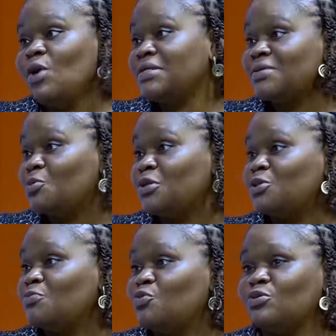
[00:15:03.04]
if you ask them a
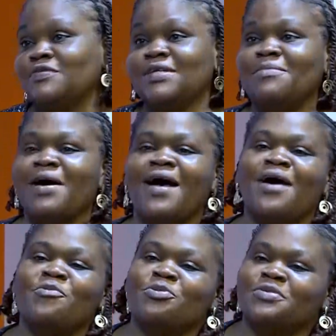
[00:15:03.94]
question most of the time,
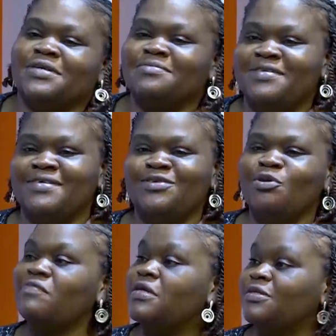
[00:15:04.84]
how was
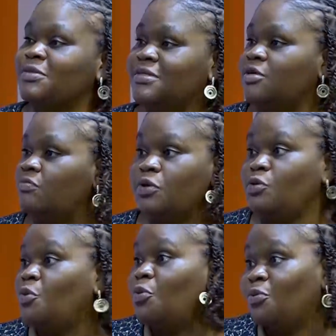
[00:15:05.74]
this? Do you have anything to
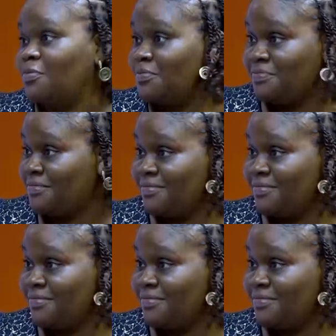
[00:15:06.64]
tell me? No.